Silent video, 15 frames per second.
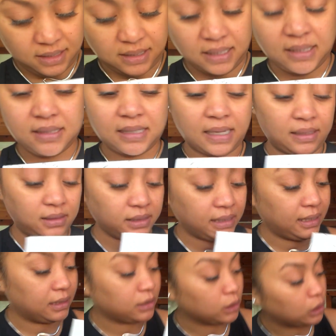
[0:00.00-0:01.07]
detail.
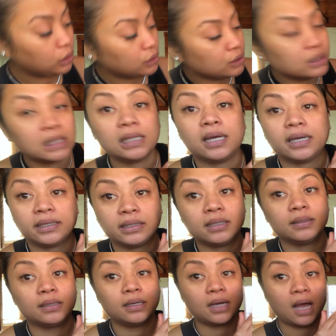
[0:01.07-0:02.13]
It looks like
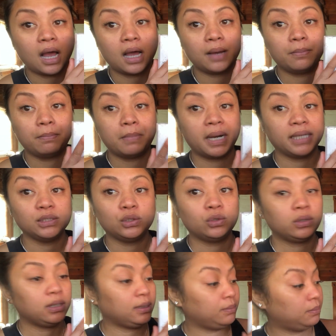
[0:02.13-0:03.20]
my
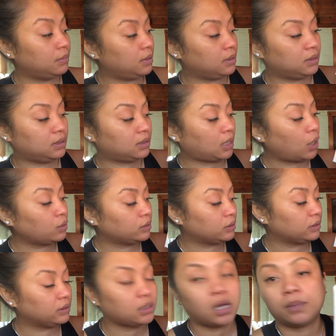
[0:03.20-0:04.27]
dream
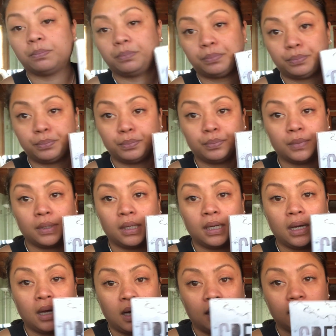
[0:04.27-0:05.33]
countertop.
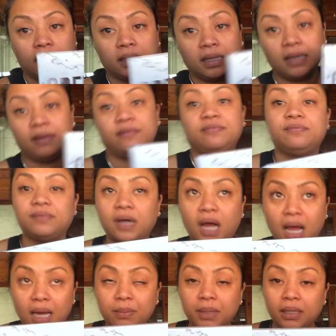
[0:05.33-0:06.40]
Like if
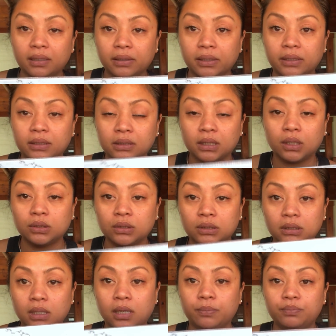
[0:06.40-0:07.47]
I make another
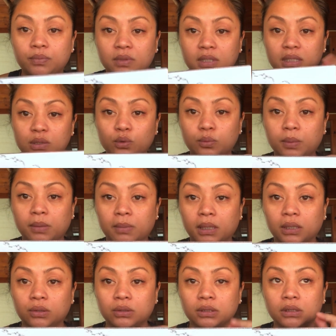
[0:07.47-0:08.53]
countertop, this would be my
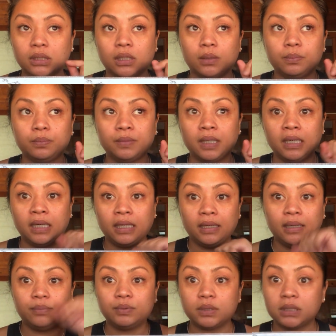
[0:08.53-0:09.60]
countertop
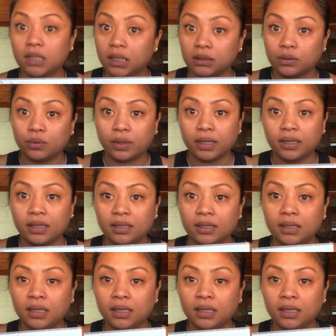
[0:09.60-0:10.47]
if it's not gray.